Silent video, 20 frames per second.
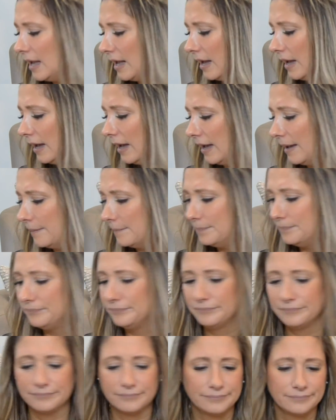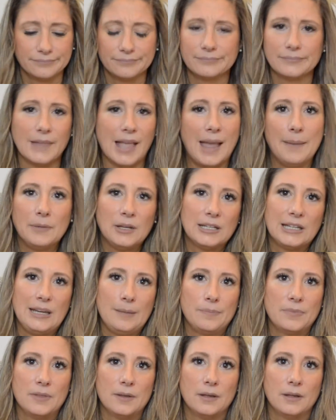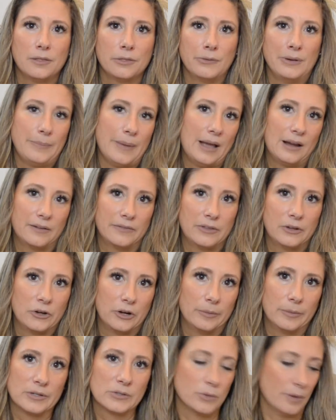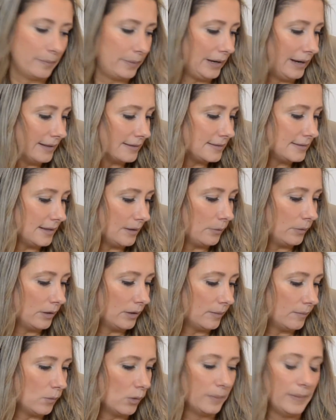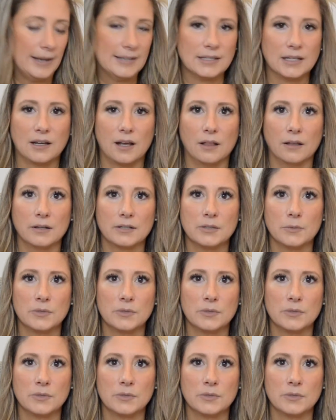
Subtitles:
I'm going to keep the 3-pack of the Gerber sweatpants that were more basic colors.